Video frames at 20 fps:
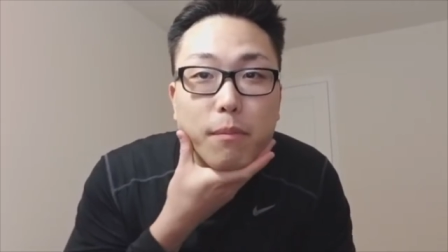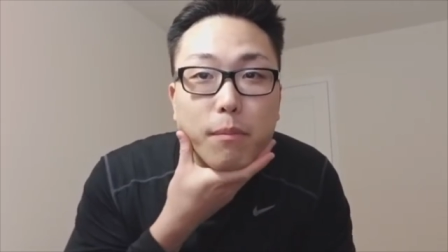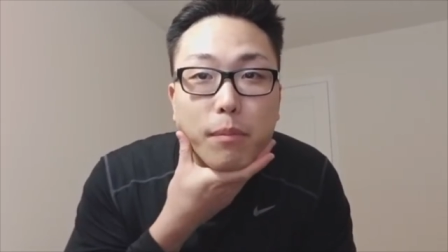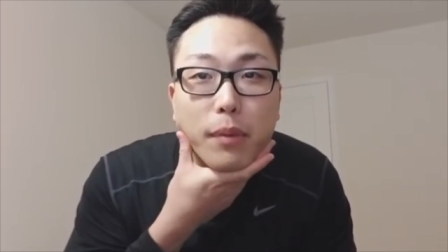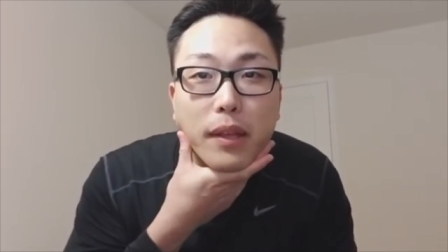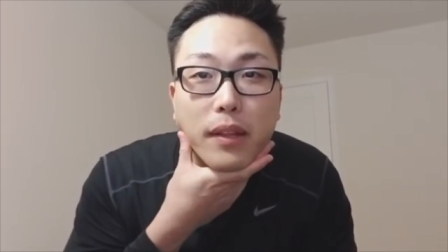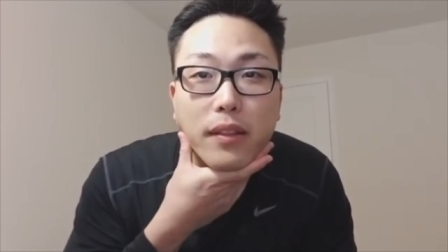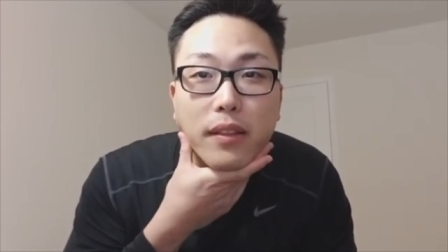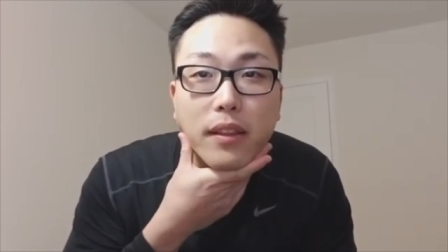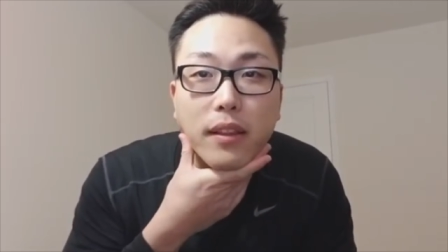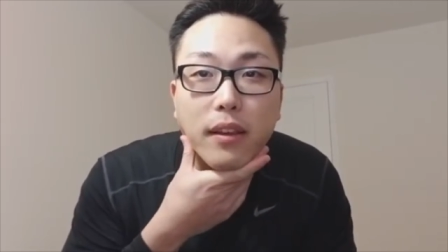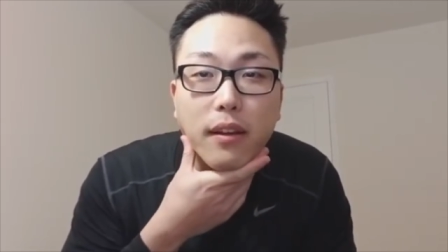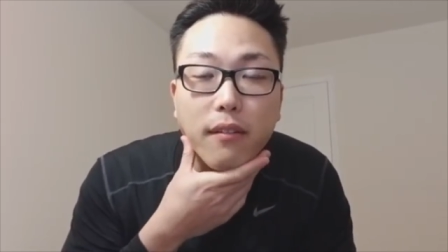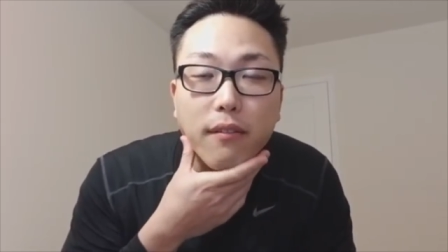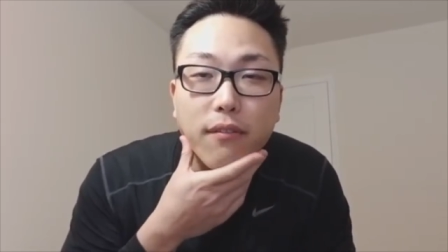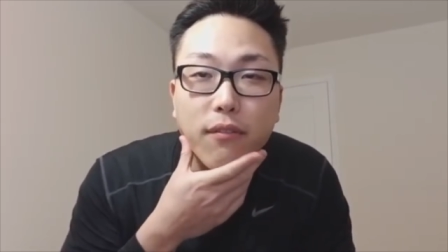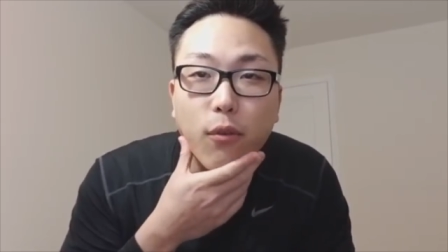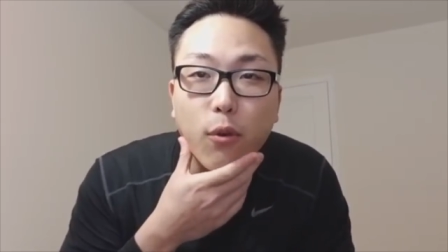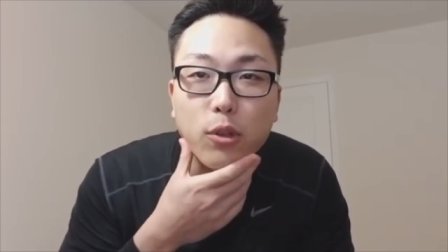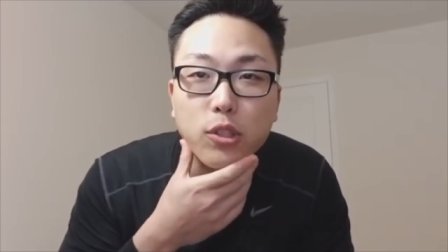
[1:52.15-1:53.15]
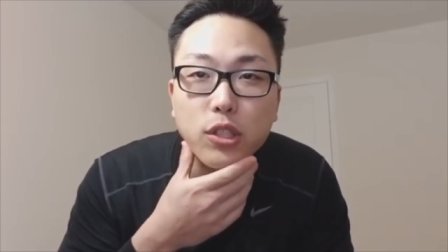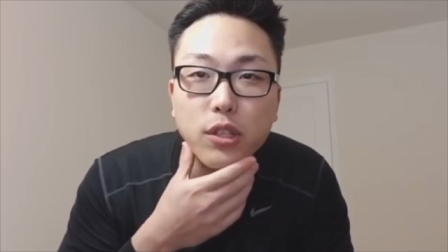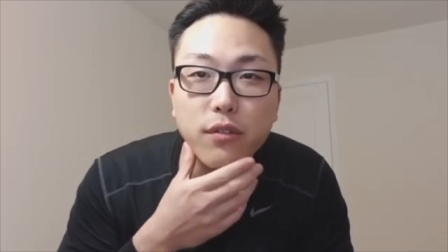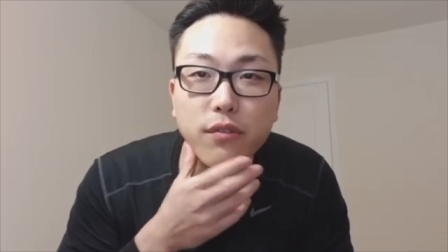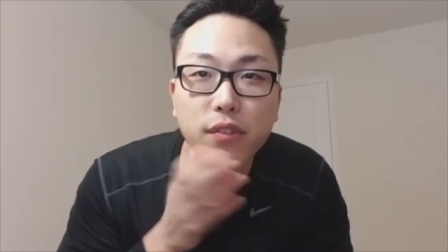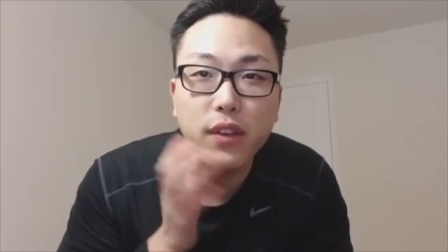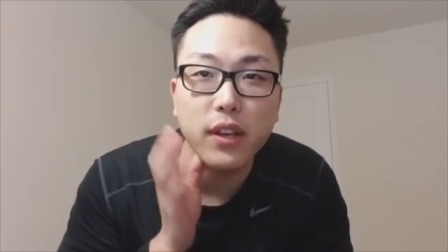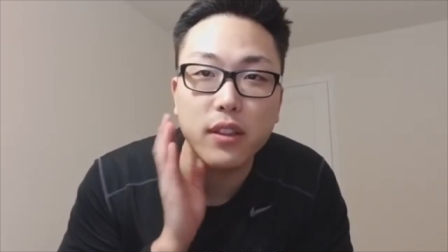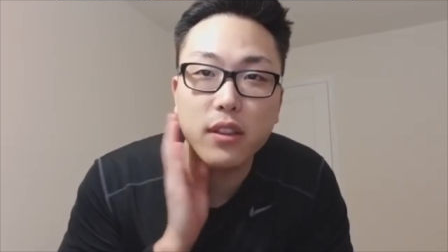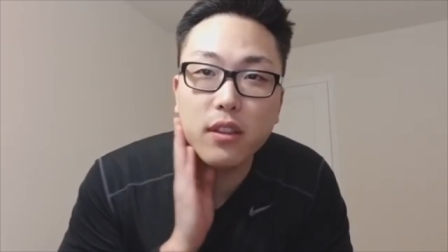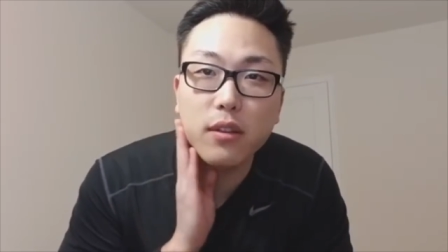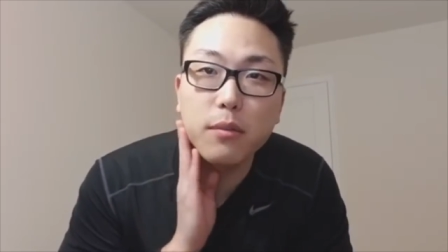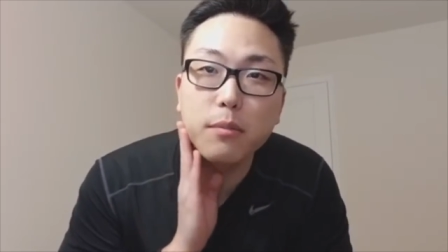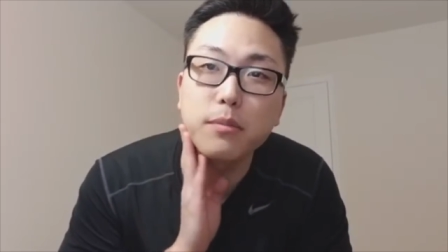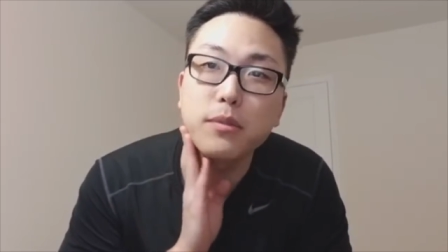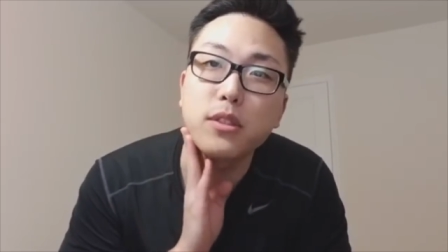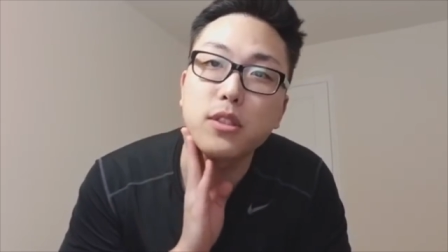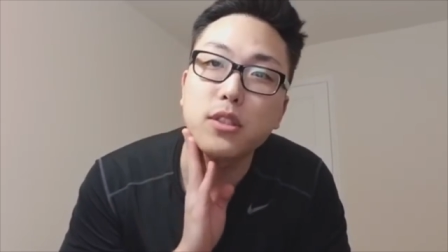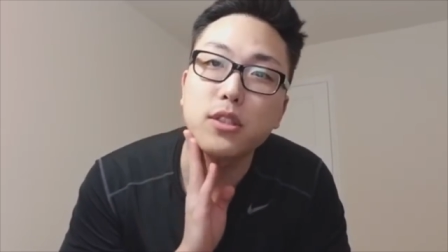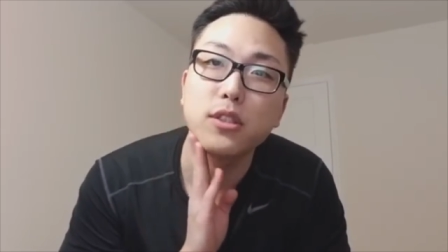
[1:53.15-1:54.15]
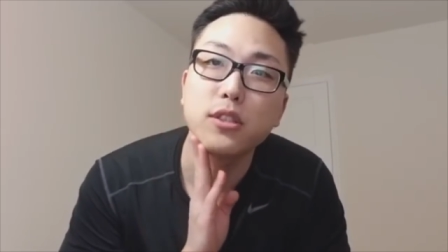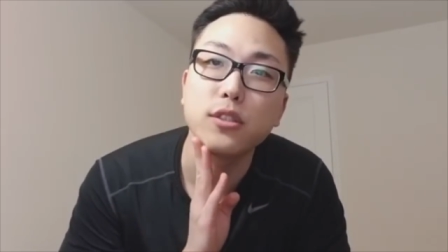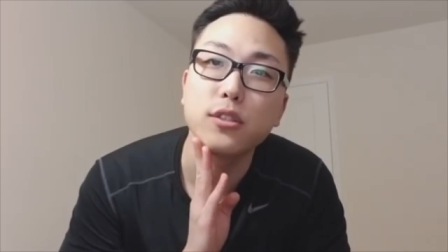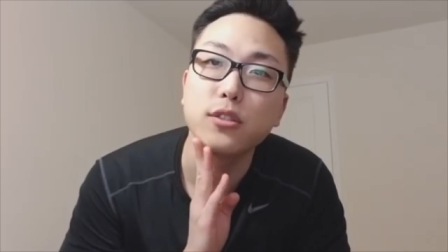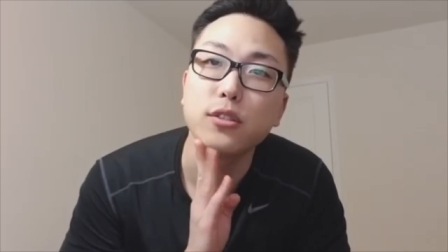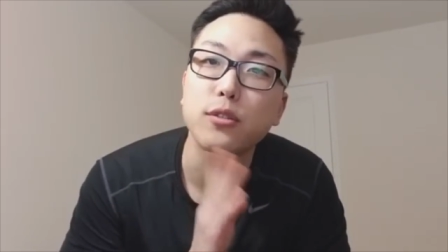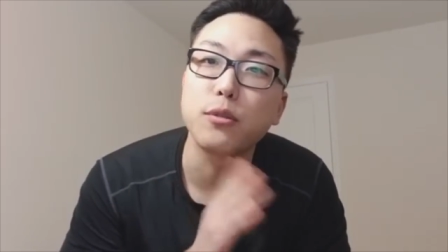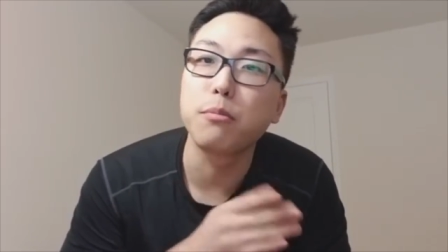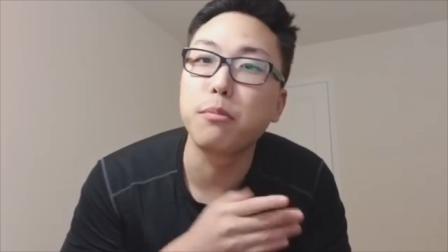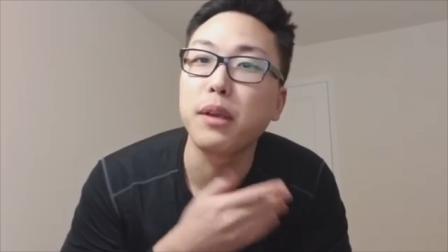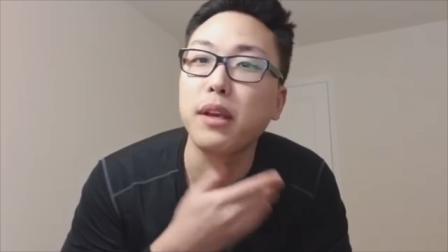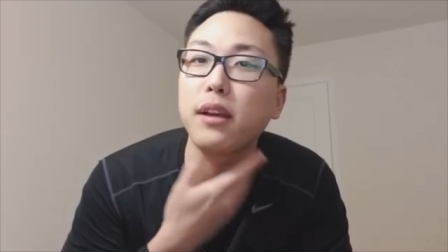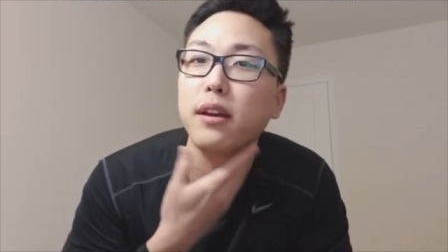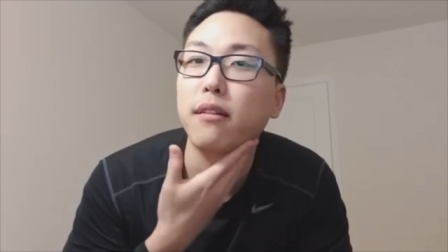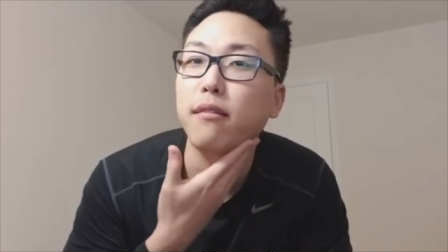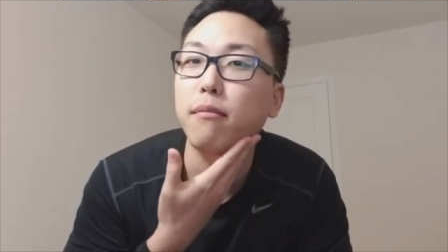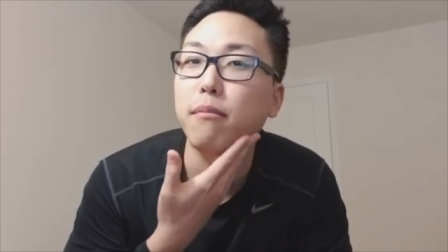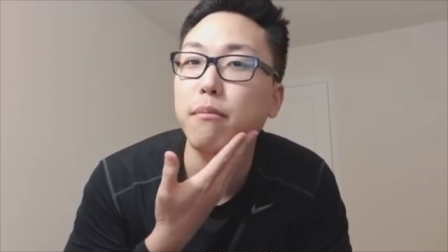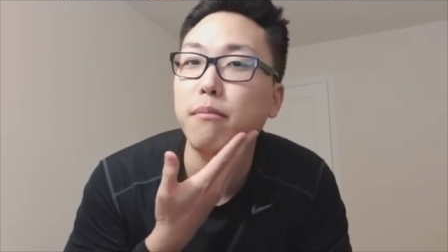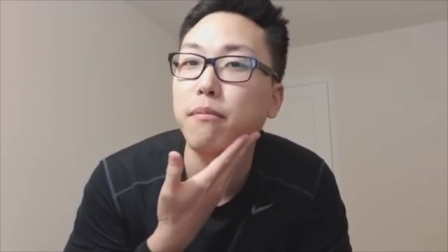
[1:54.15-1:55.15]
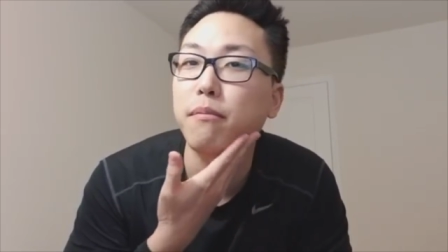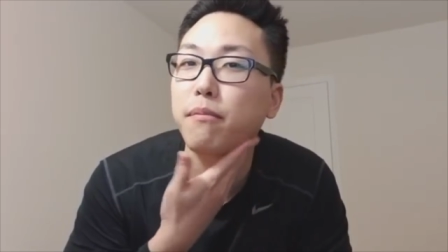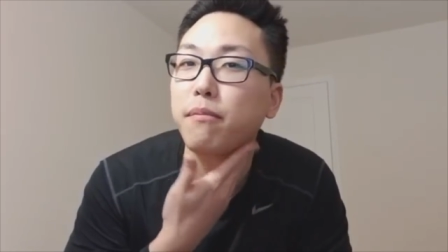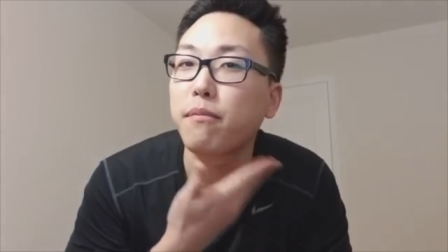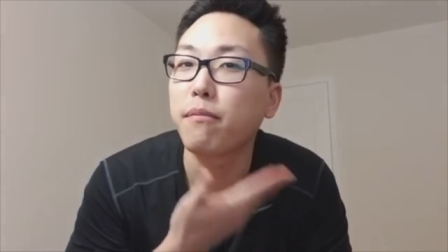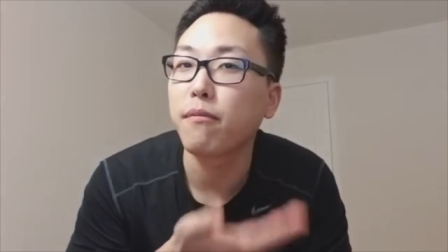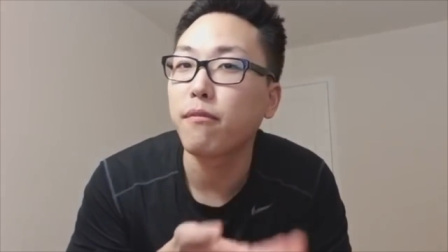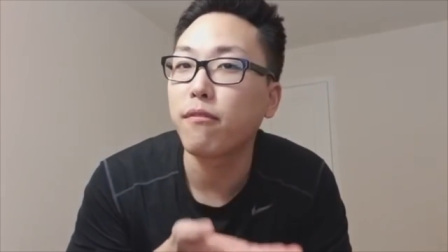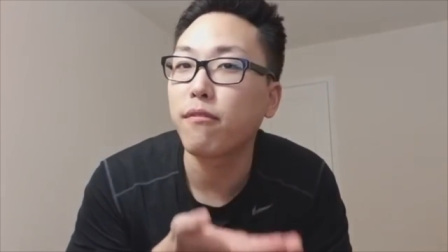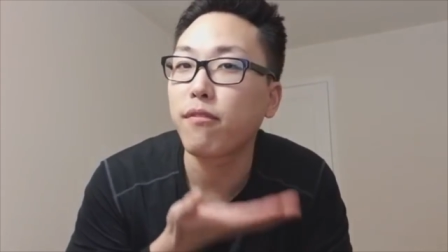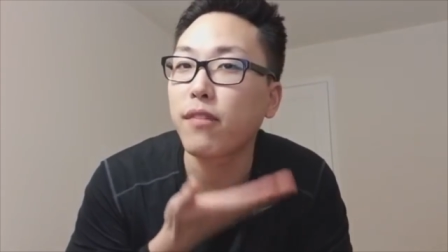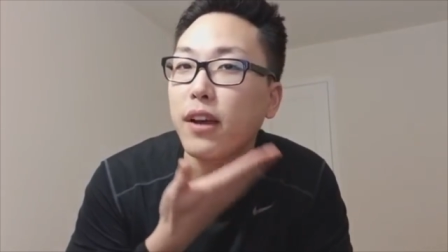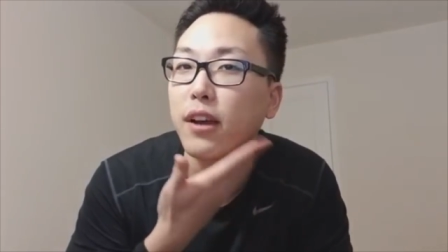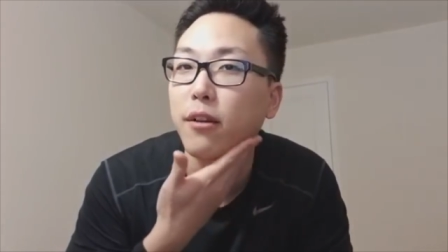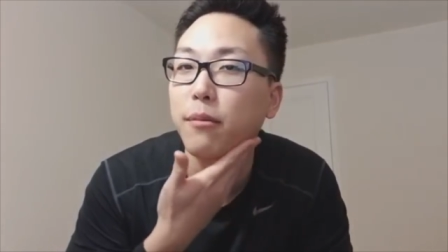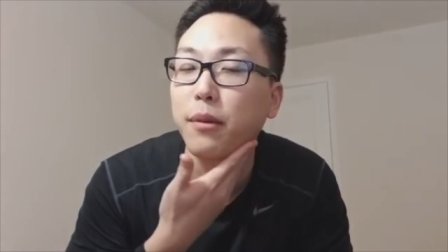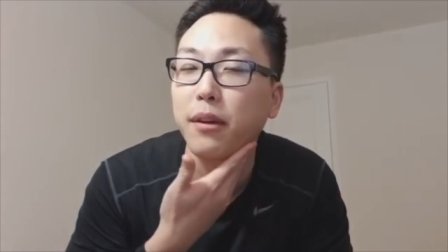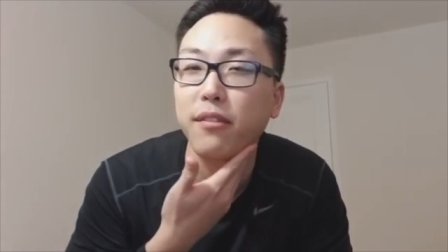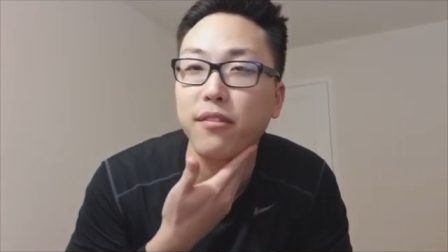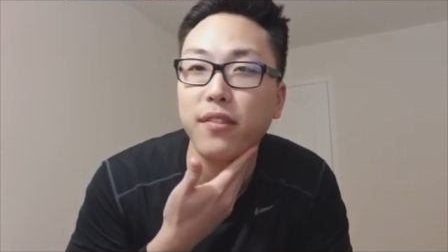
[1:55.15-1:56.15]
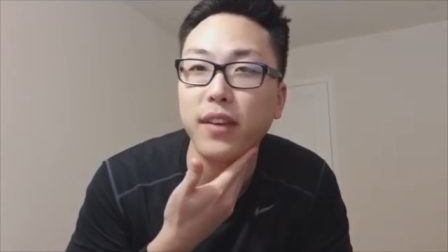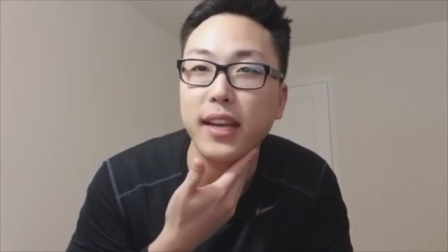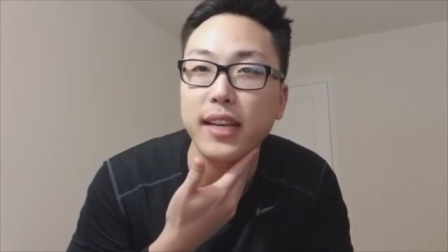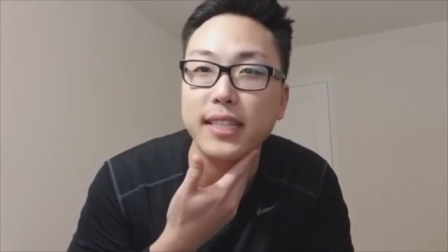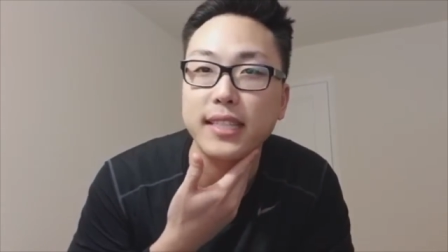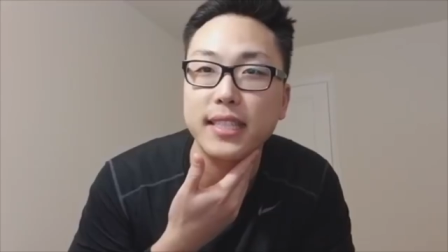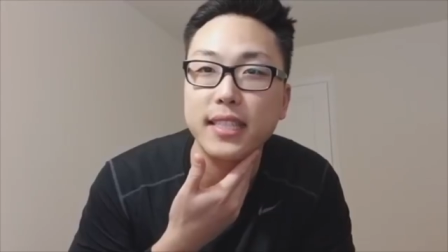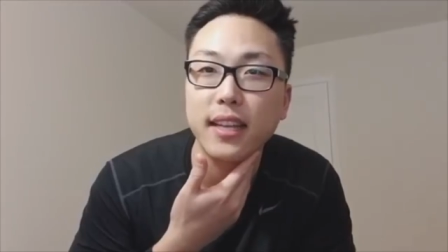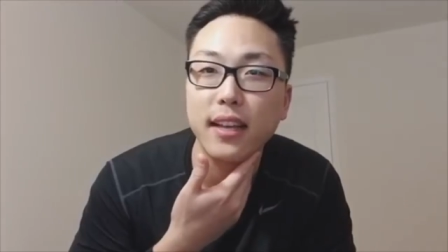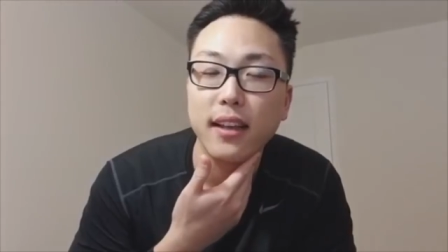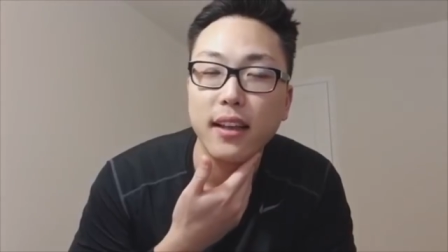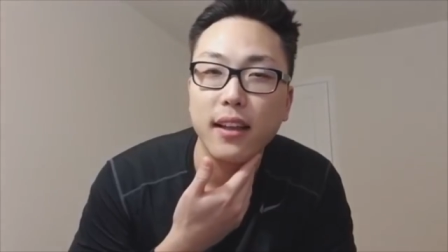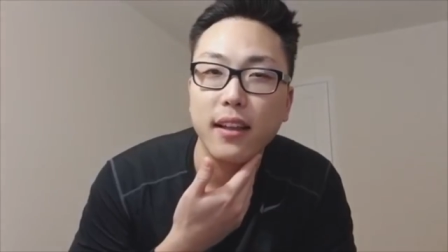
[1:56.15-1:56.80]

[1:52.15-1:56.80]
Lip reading: been the unfortunate victim to become fat on my face.